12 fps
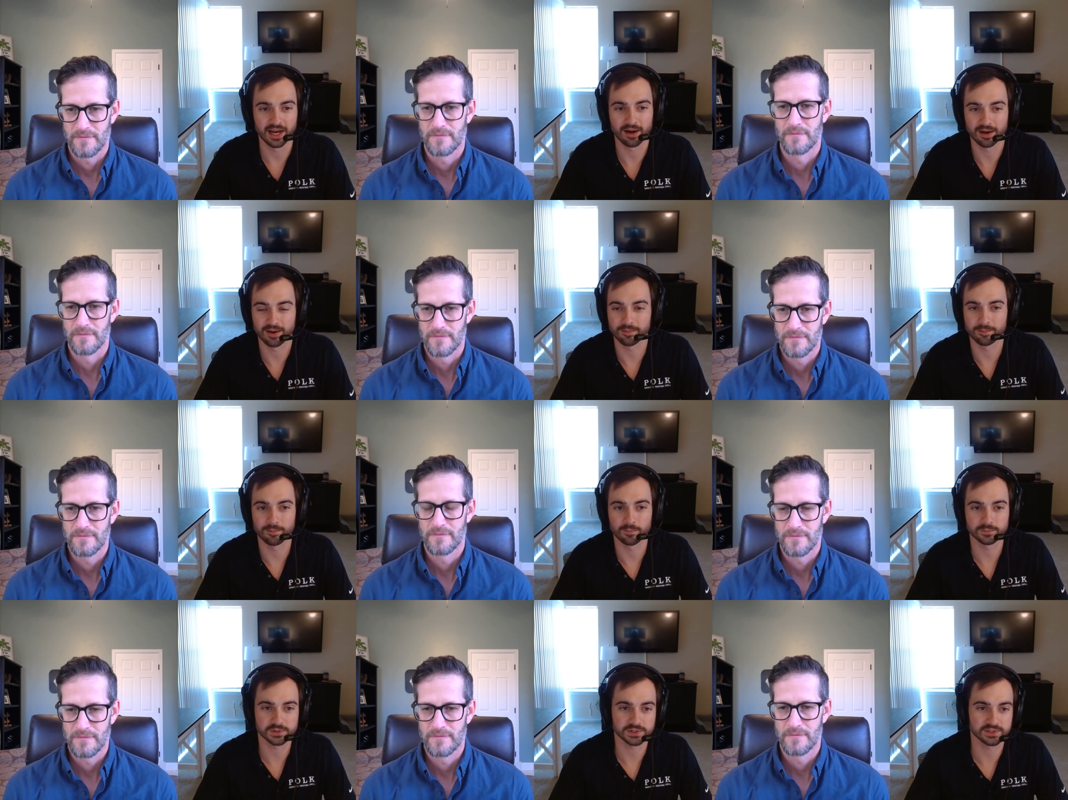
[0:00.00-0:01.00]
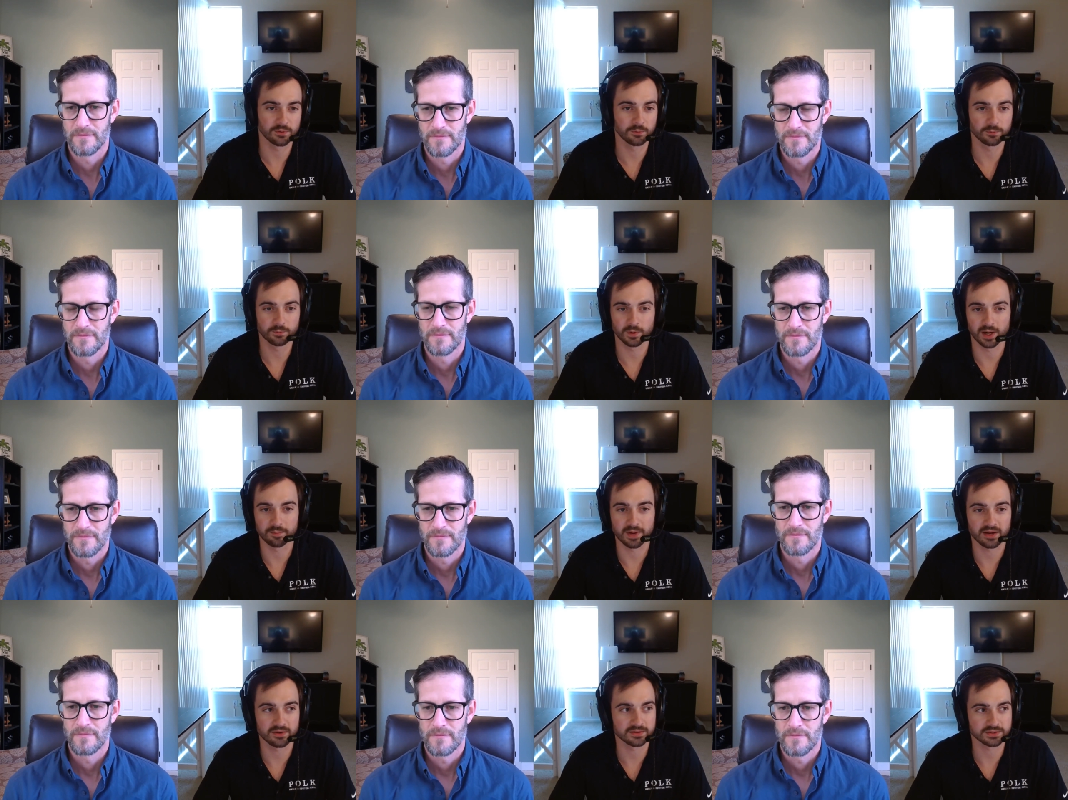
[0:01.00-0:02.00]
Speaker 1: Um, so
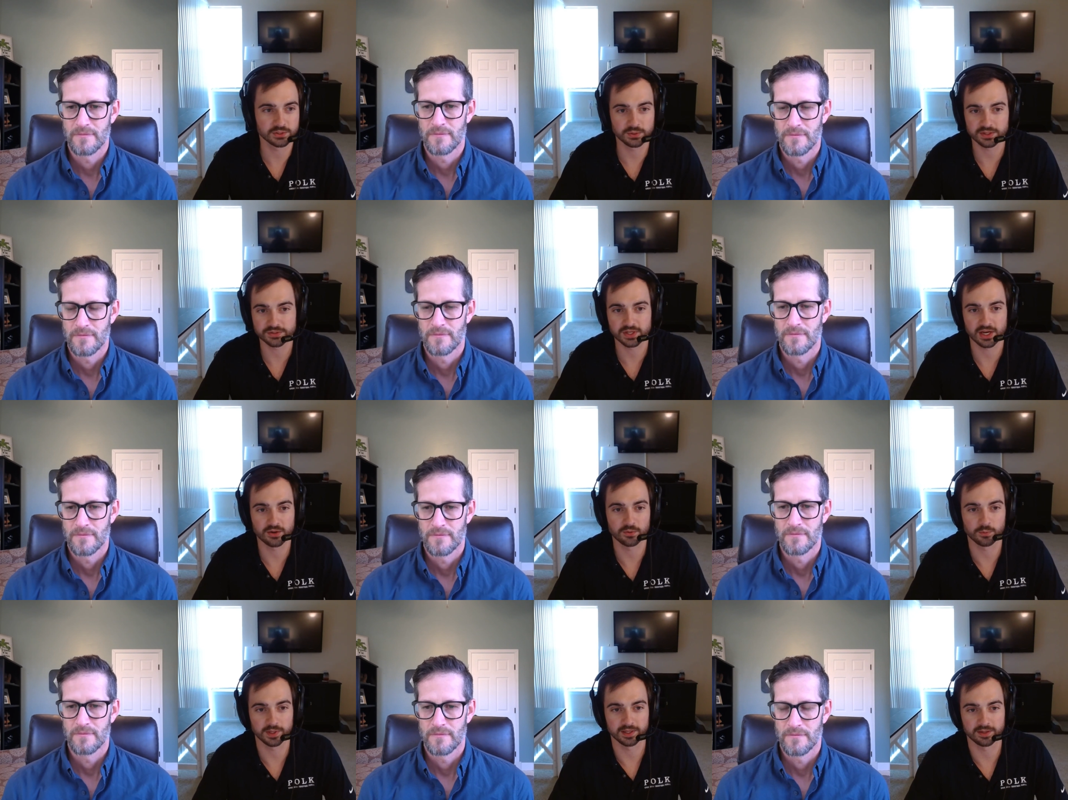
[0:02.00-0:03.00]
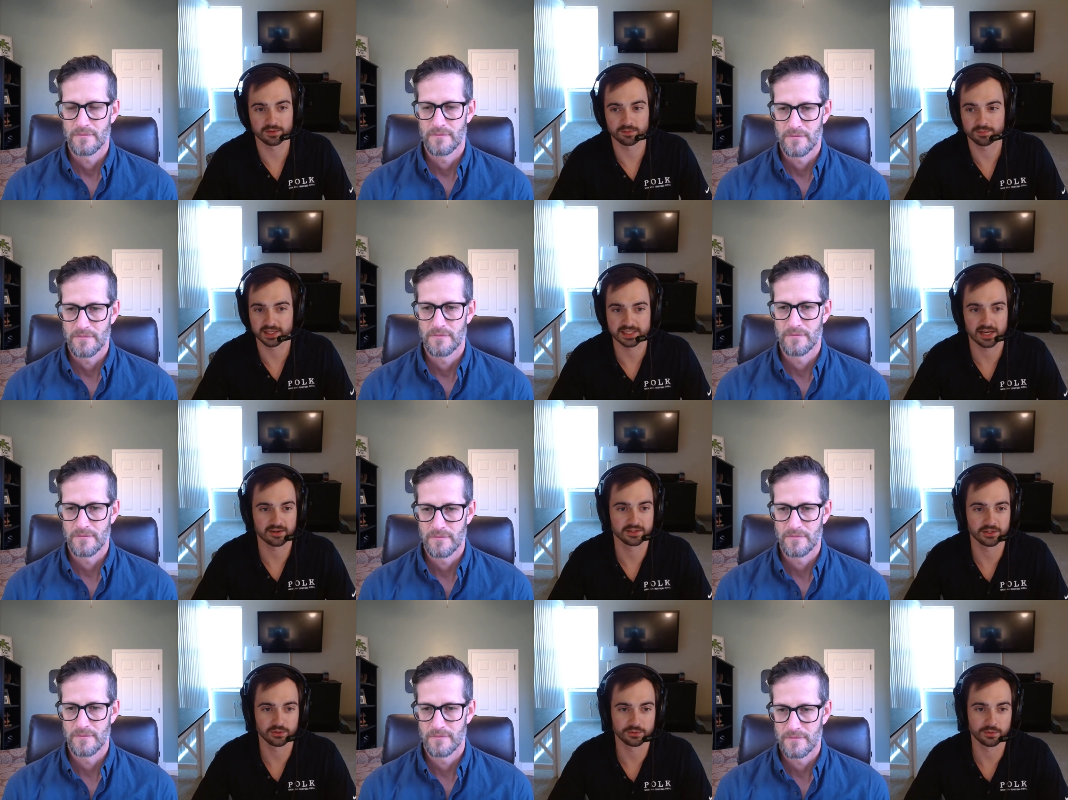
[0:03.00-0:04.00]
about two years ago, we picked out a
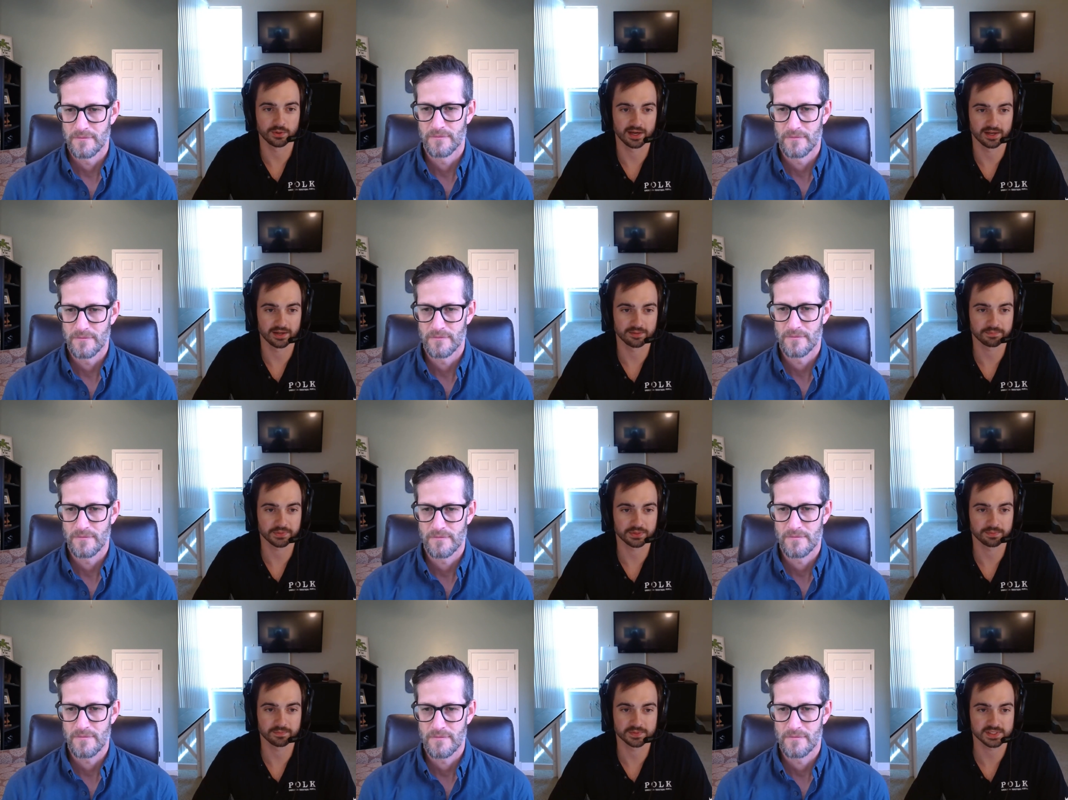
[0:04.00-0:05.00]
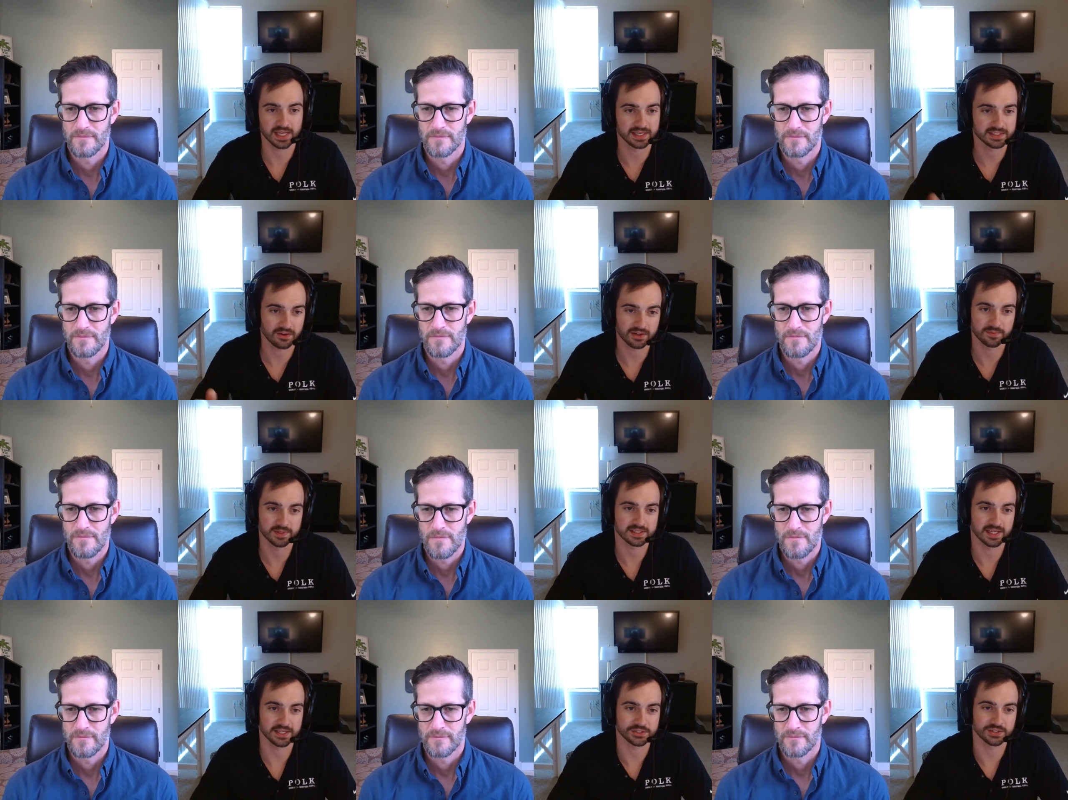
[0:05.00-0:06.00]
new uh, site
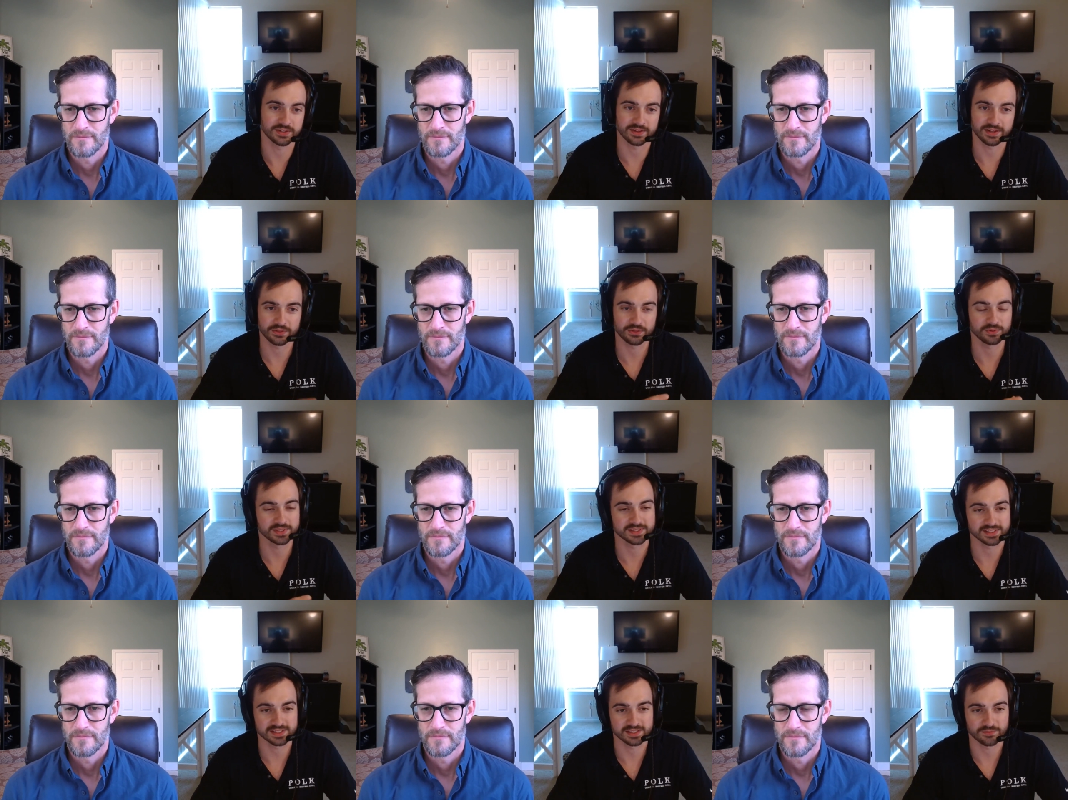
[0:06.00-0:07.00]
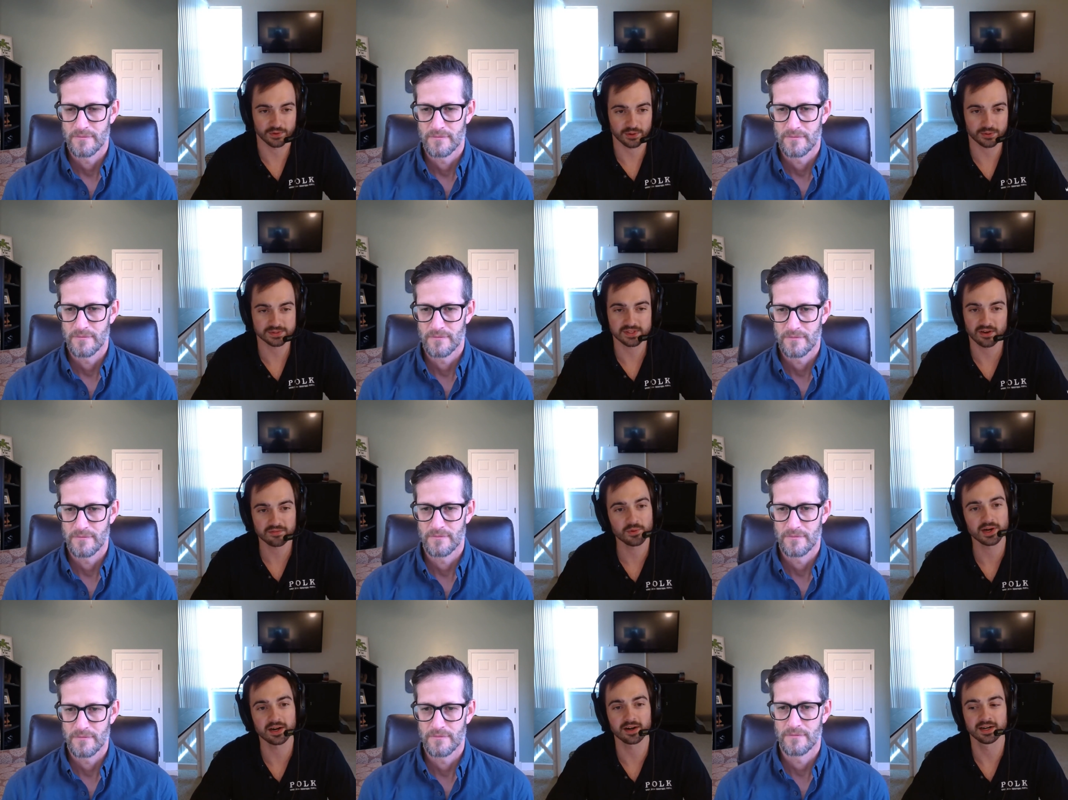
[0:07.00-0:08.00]
documentation, like three sixty photo
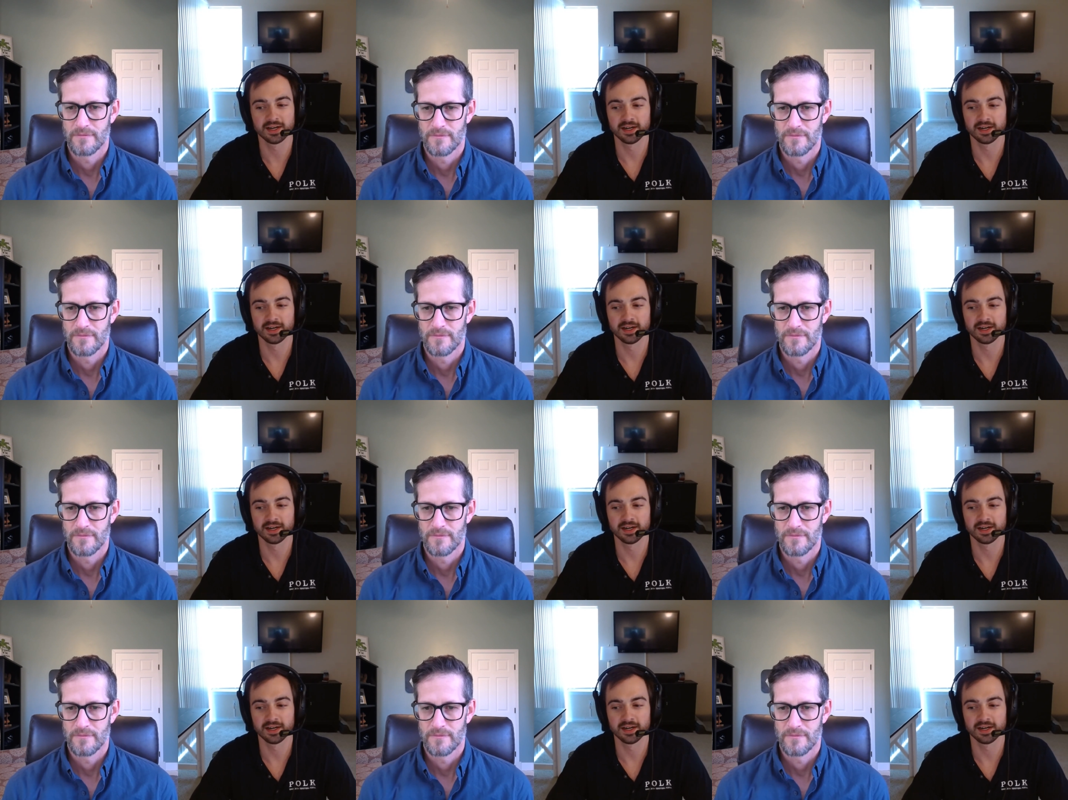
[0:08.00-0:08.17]
software.